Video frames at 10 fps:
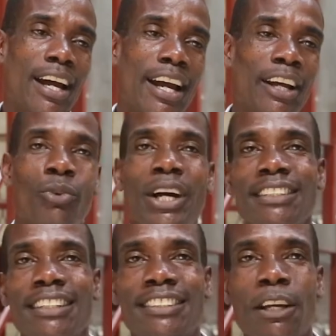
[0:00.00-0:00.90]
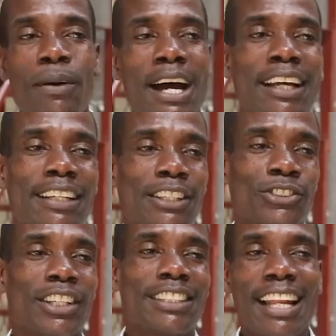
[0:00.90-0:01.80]
And when they stay by, there
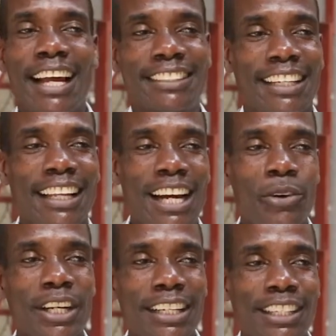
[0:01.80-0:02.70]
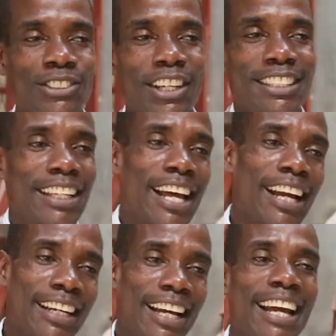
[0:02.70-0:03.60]
is nothing like salary, there is nothing
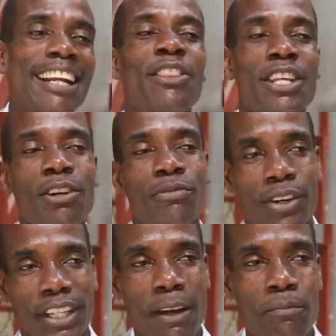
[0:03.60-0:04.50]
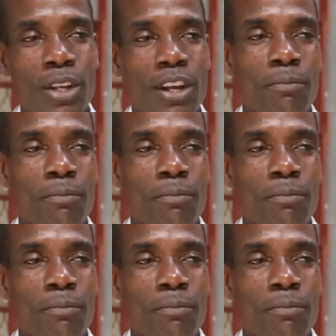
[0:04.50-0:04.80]
like anything for them.